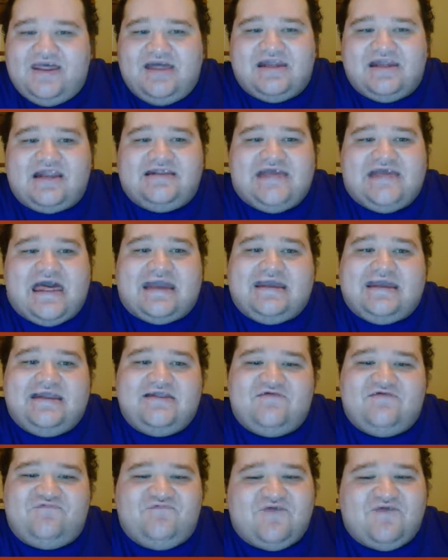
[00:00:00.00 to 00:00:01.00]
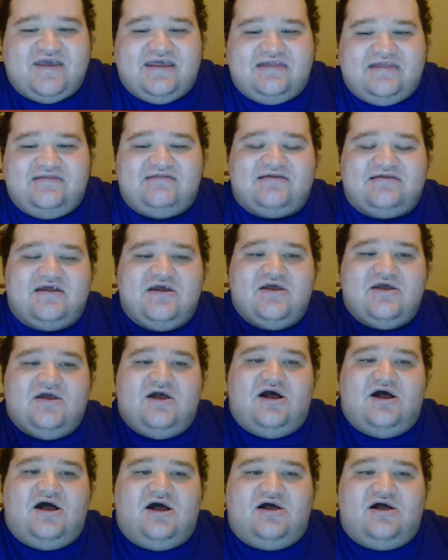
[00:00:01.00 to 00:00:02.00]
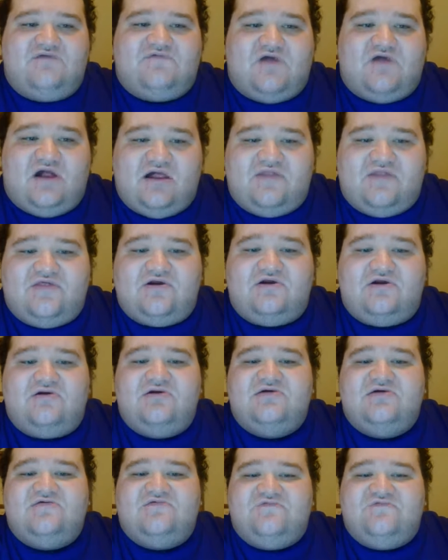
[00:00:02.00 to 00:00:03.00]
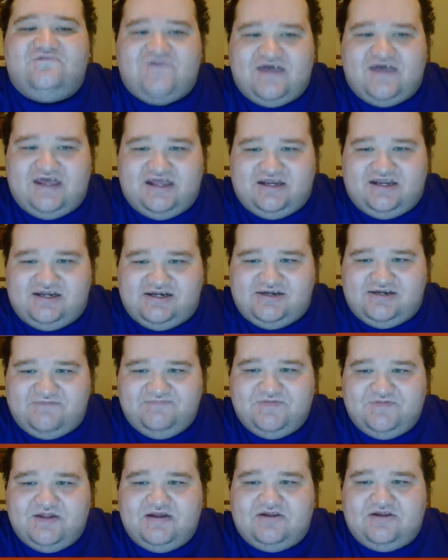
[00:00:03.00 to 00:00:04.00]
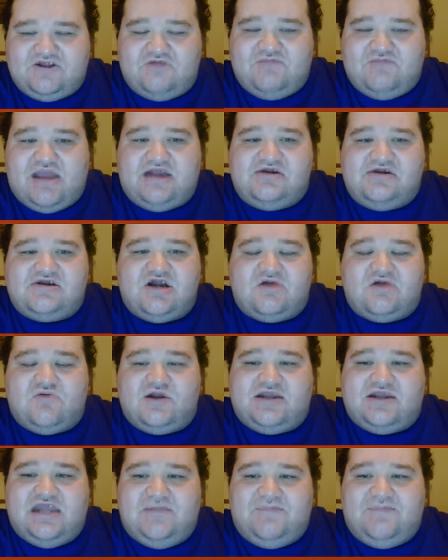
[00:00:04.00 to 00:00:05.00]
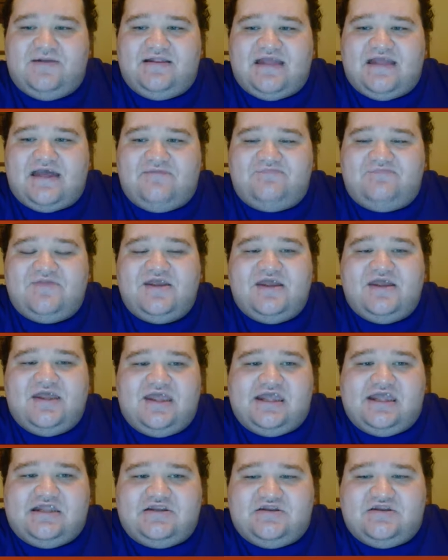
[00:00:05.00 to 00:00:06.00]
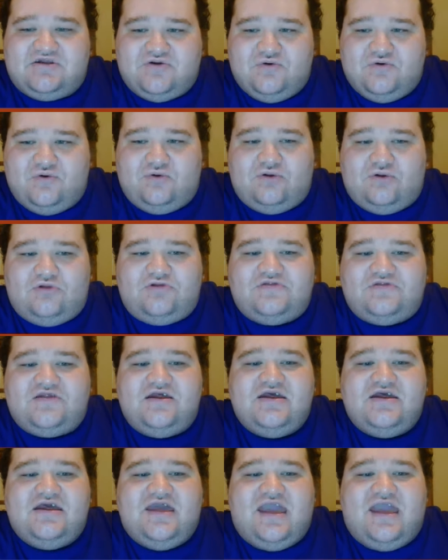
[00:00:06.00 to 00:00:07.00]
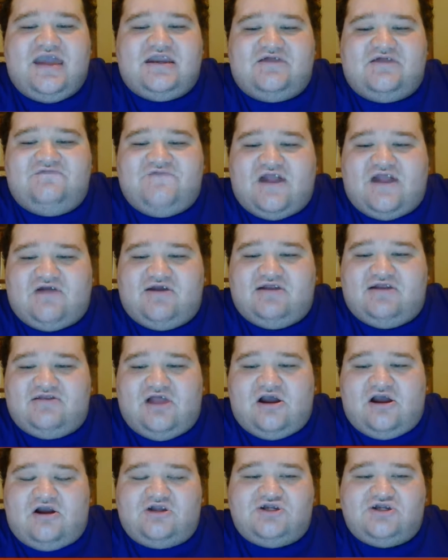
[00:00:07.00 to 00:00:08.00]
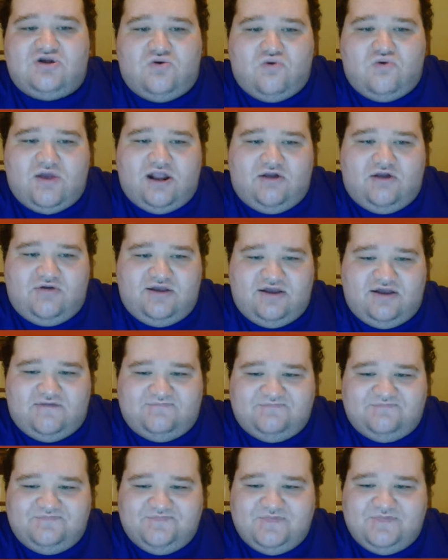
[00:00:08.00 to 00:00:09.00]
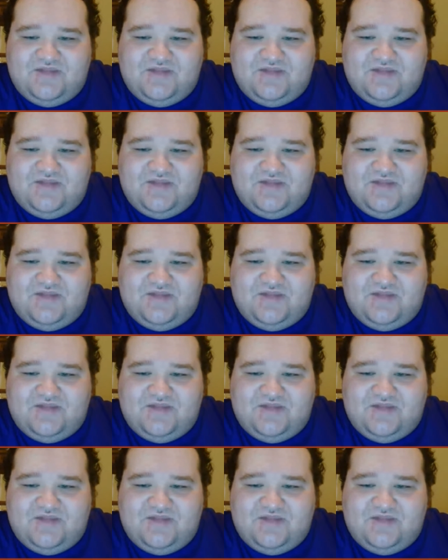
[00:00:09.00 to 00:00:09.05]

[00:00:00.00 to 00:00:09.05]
and attacking the fins of other fish. So make sure we're keeping them in schools in a very large aquarium.